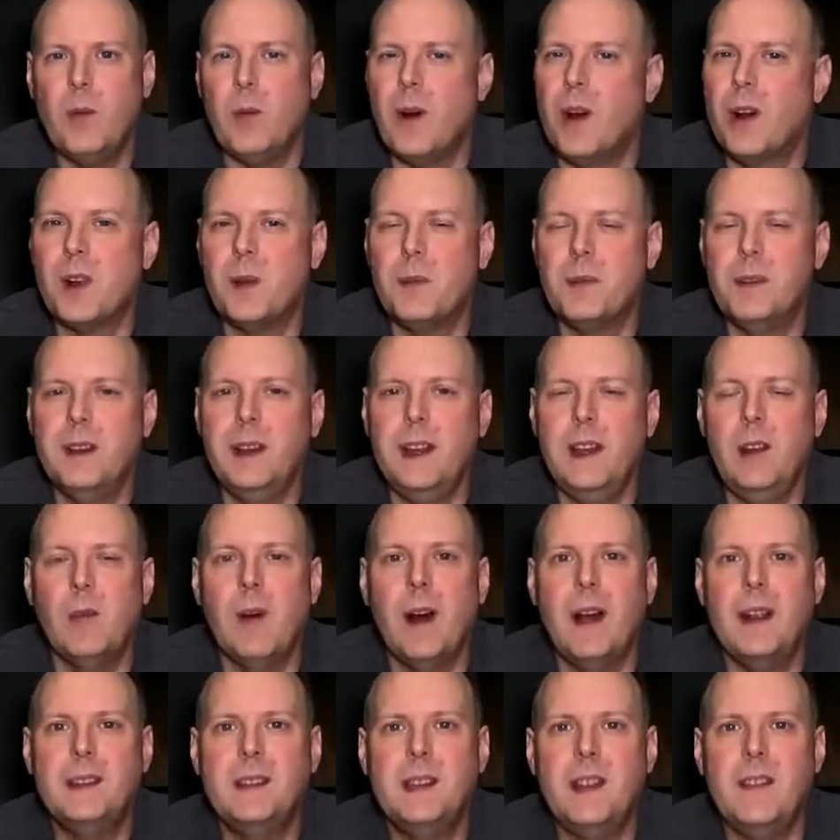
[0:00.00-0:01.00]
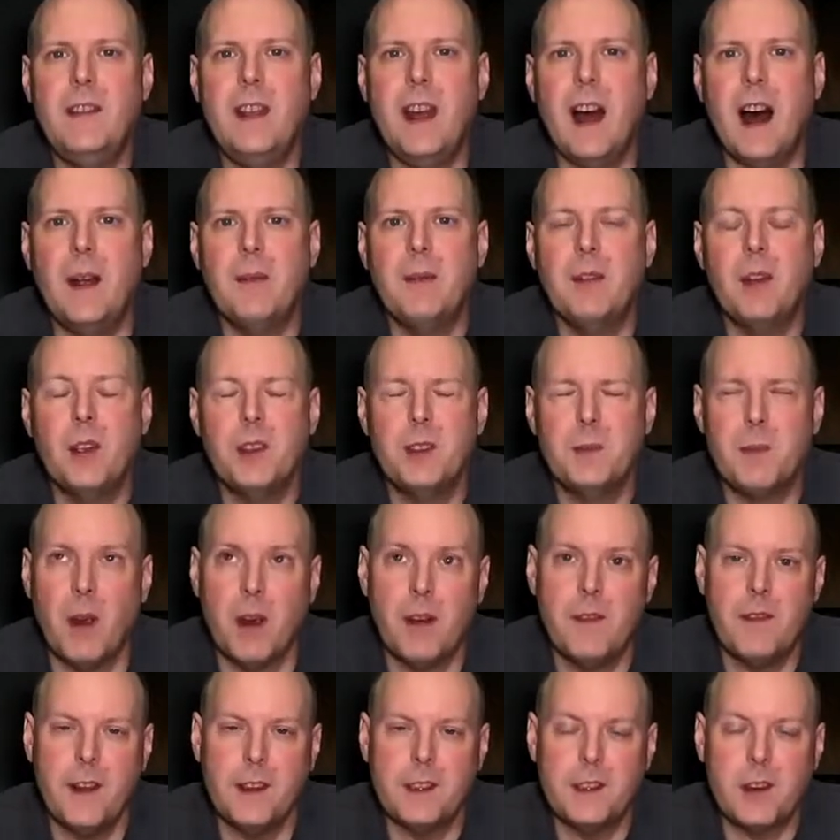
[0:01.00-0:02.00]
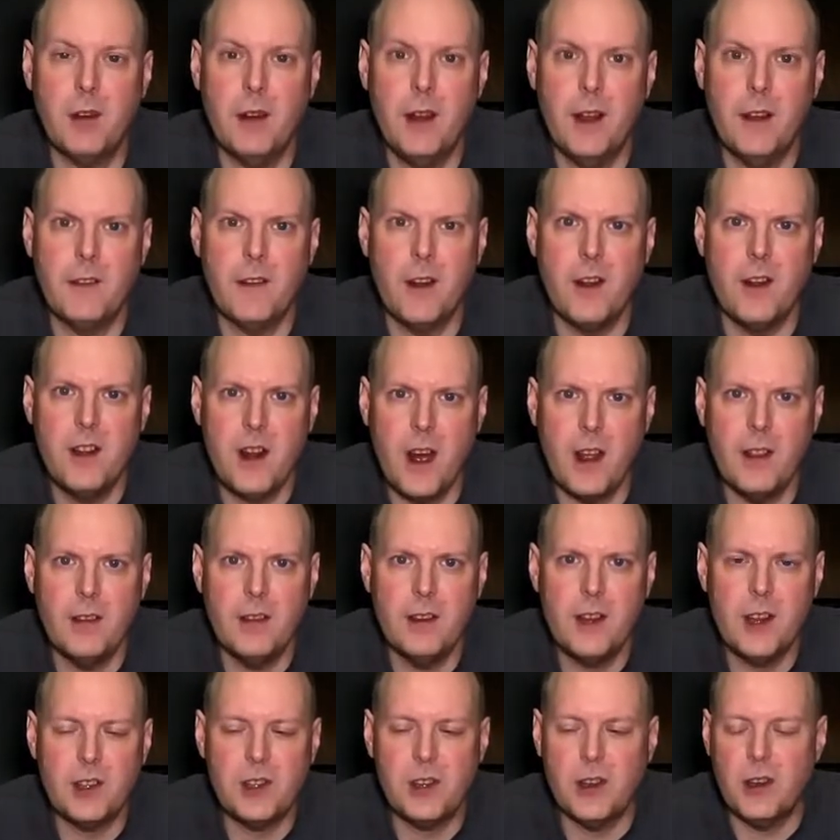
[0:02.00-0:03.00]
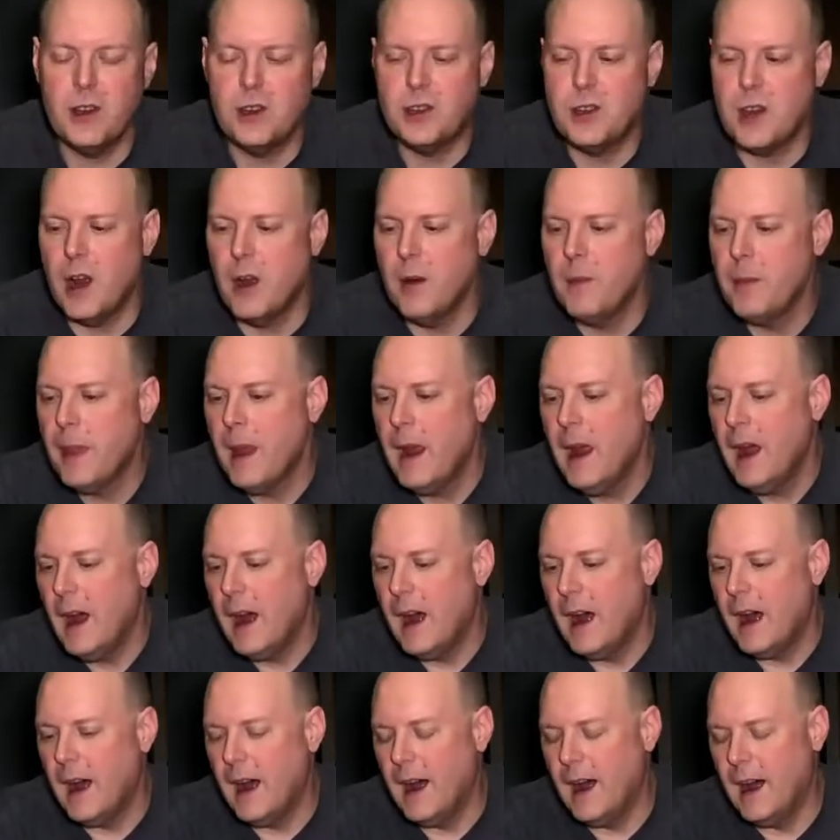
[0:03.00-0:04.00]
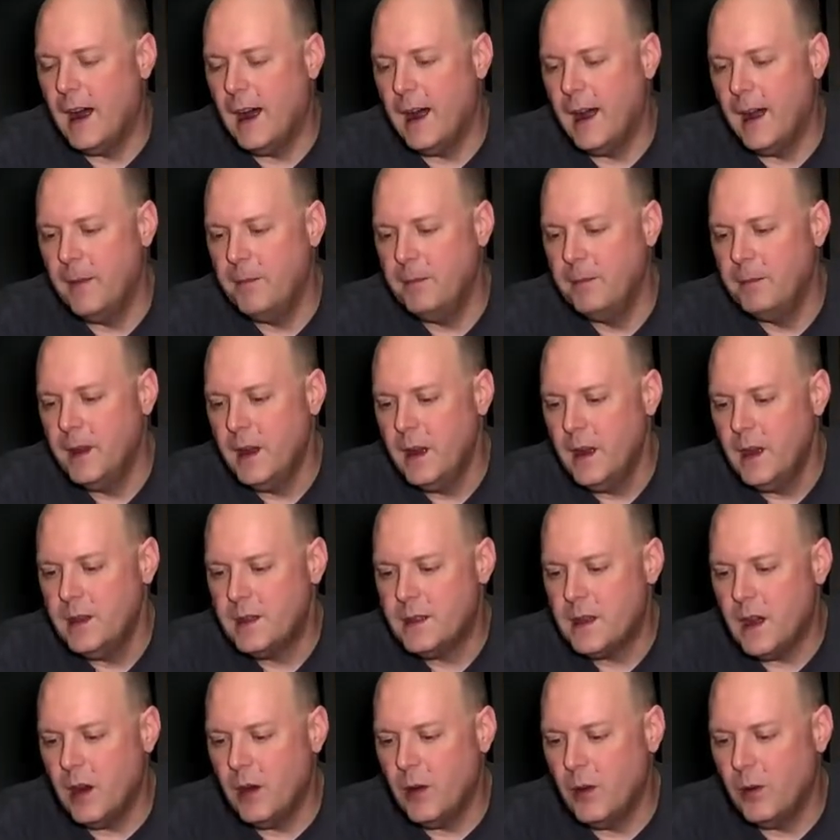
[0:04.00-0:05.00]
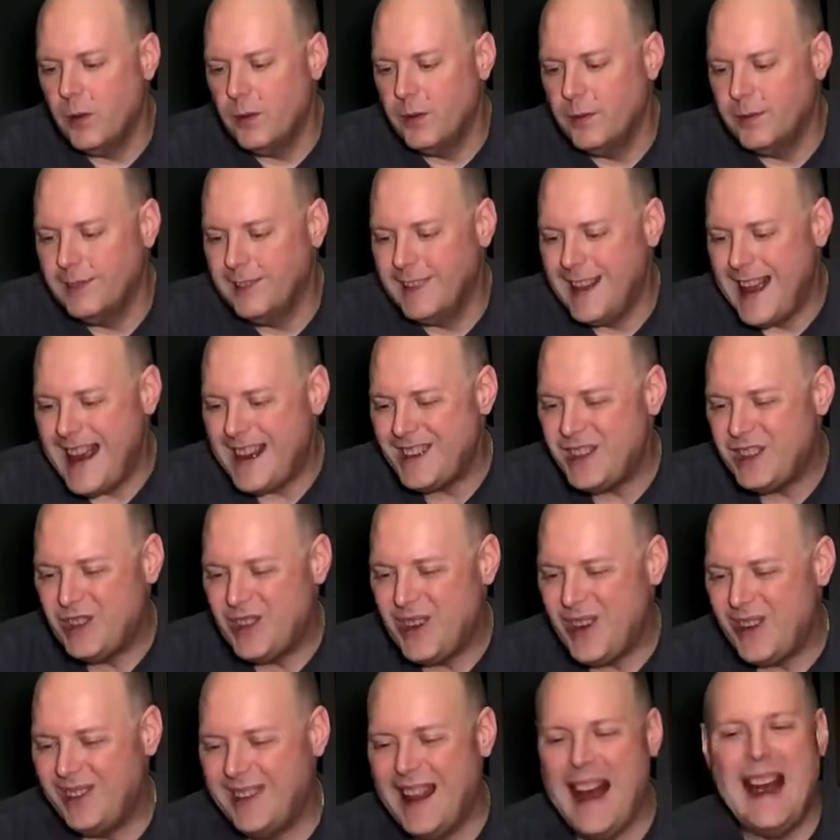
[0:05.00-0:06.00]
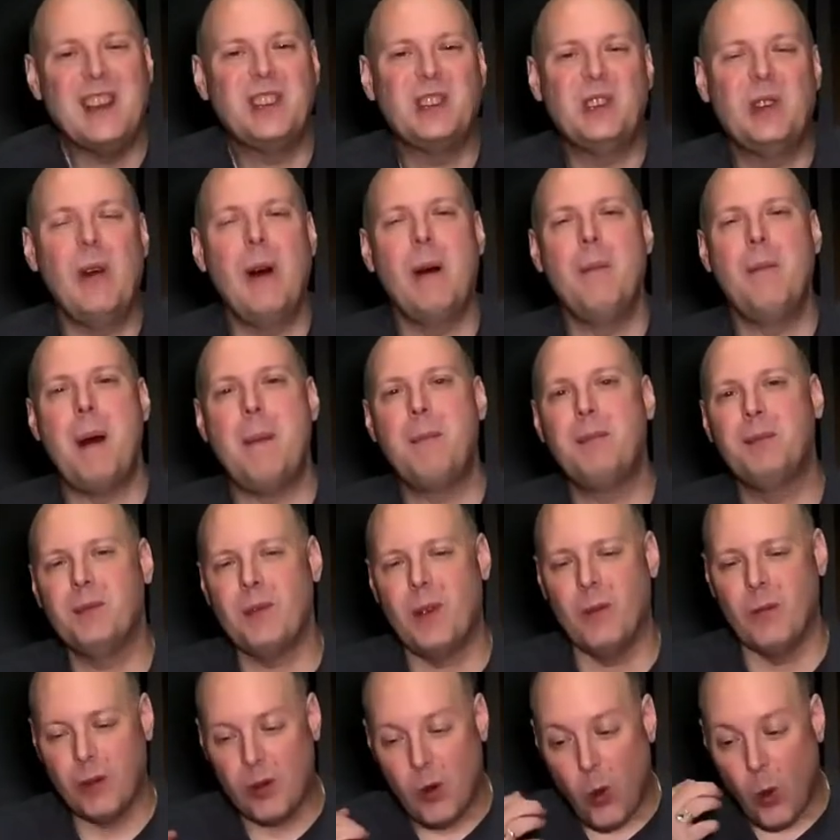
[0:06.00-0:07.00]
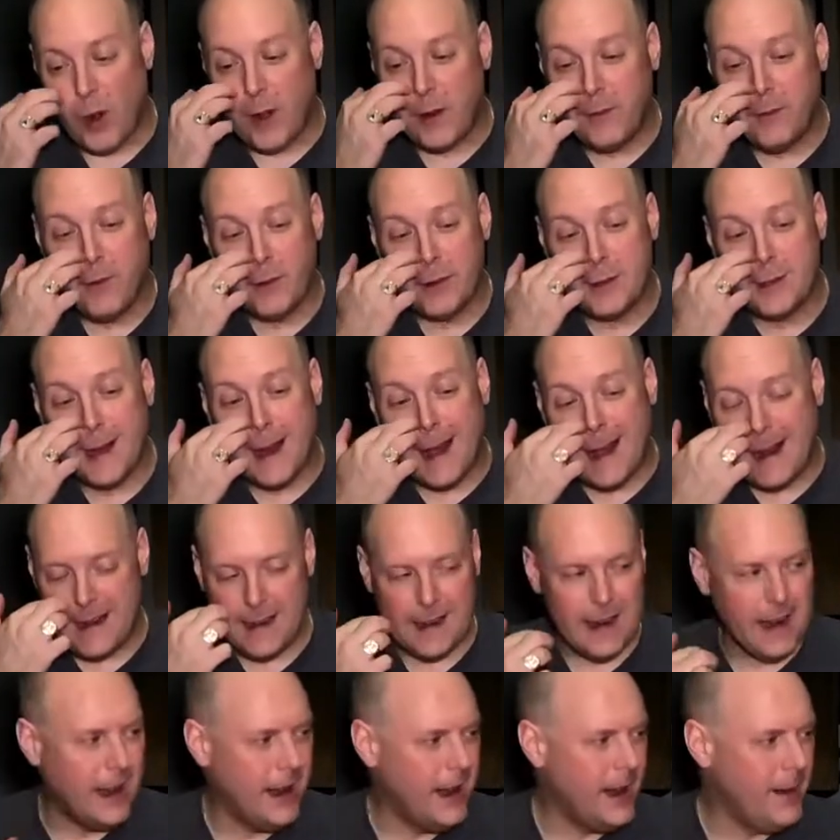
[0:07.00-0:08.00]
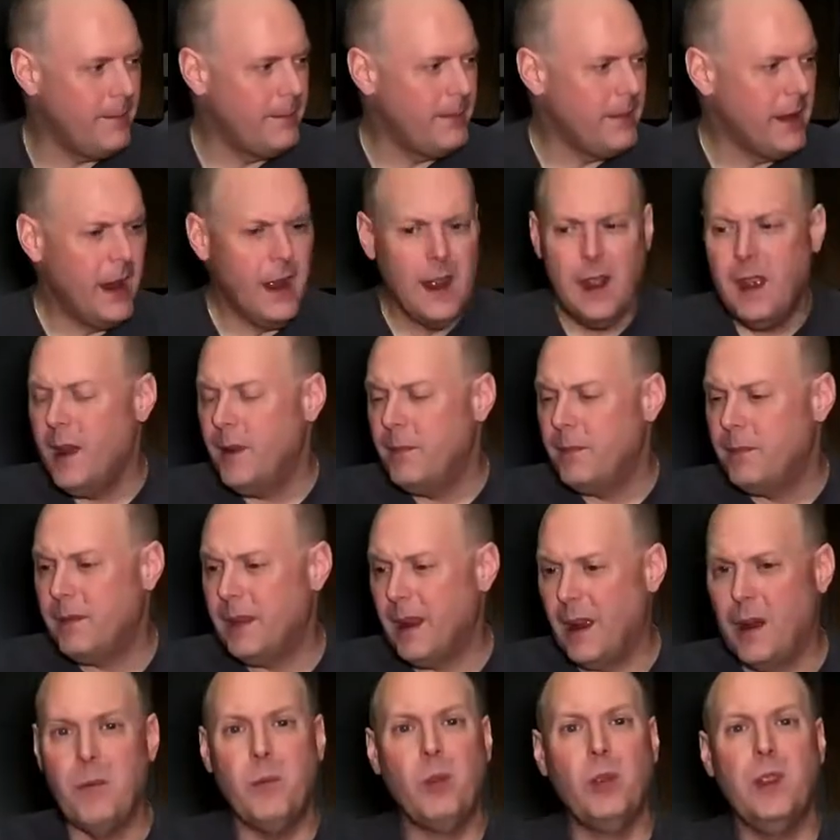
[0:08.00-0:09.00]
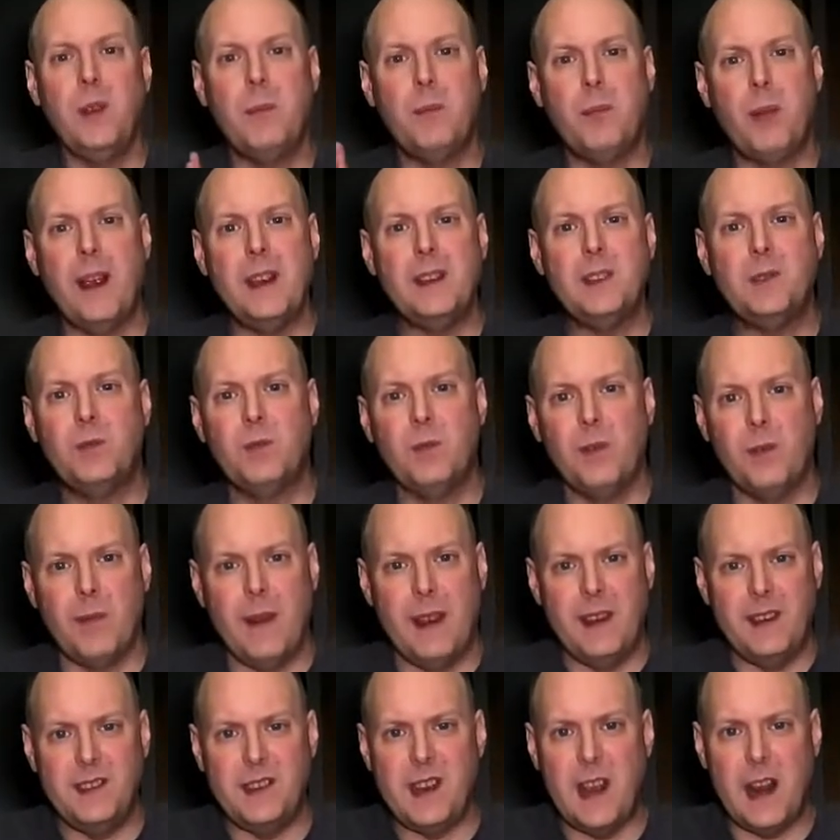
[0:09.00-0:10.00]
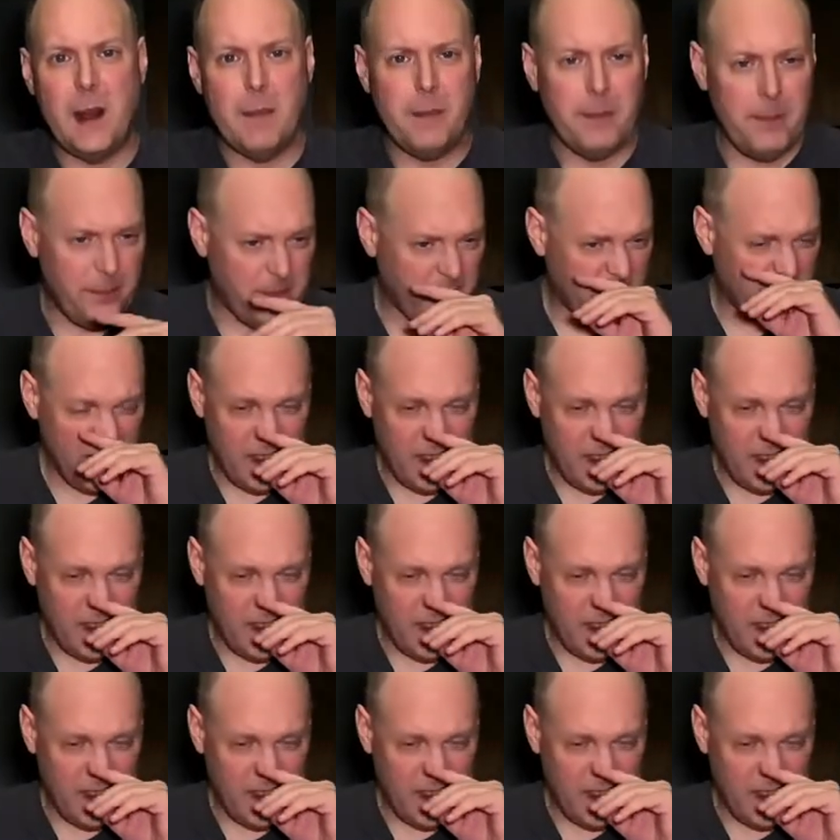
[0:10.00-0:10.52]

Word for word: Welcome to Leet Wine TV. I'm your host, Mark Fusco, here for another edition of the show. Um, so, last sh last show I'm, I'm recording for tonight. Um, I'm really impressed with my setup.